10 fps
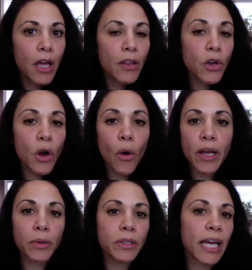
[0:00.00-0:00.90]
no, I
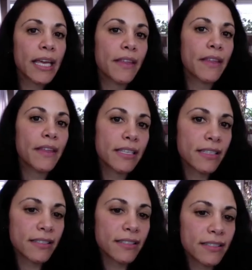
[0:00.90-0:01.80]
don't like this,
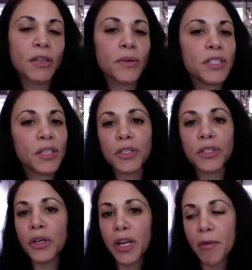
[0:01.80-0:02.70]
it's going to
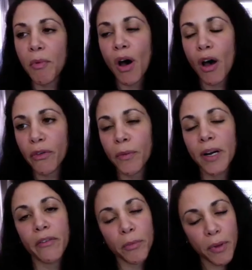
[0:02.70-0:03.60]
turn him off or whatever.